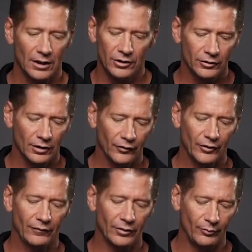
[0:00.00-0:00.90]
You can
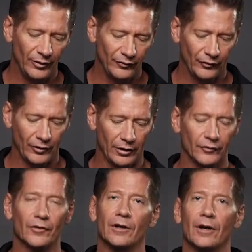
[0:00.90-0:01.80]
also have other business
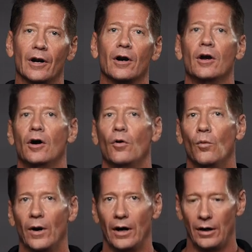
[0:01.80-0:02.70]
cards in here,
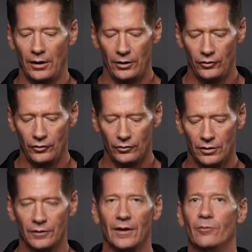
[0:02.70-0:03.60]
where you
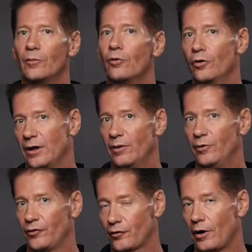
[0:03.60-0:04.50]
could then be pulling out a
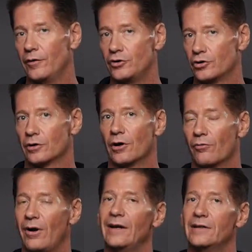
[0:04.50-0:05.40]
business card that you're going to
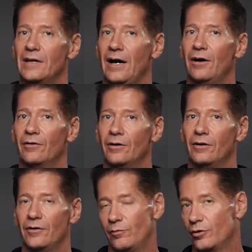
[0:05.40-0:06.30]
write down
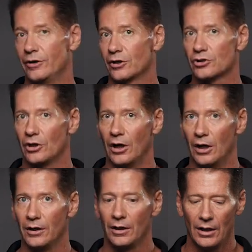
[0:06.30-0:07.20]
the prediction
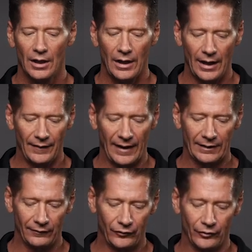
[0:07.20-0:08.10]
on, and that
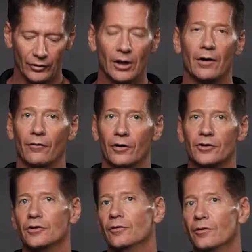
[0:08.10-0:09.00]
gives you cover
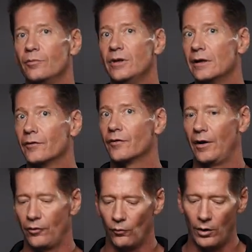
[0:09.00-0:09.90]
to do the peek
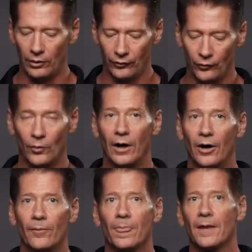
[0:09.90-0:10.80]
inside the wallet as well.